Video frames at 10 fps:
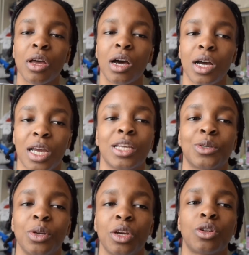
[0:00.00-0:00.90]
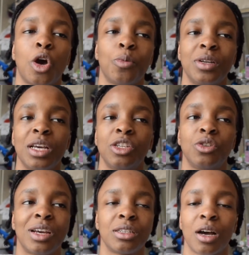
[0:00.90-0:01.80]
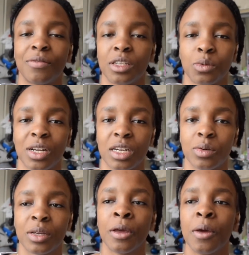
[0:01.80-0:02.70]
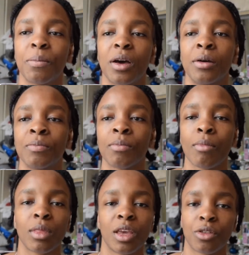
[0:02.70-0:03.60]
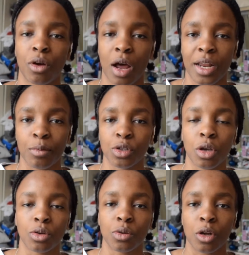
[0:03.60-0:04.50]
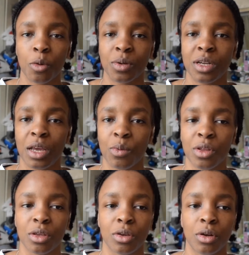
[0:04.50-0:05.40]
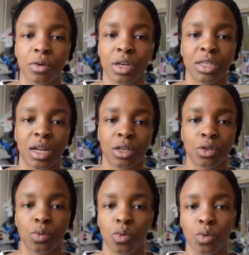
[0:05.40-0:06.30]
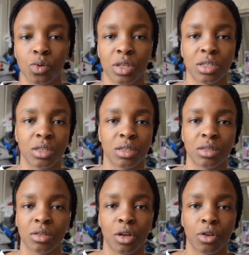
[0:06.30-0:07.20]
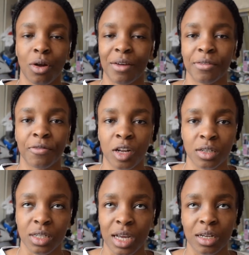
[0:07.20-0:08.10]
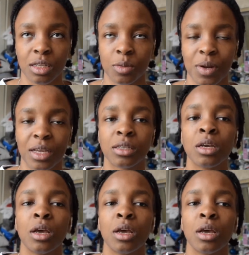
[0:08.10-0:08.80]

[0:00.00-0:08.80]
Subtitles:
Okay, so when you go to open days, you get to cover this one anyway. But if you're unable to go to an open day, whether you're international or there's just you don't have the funds to get to this place,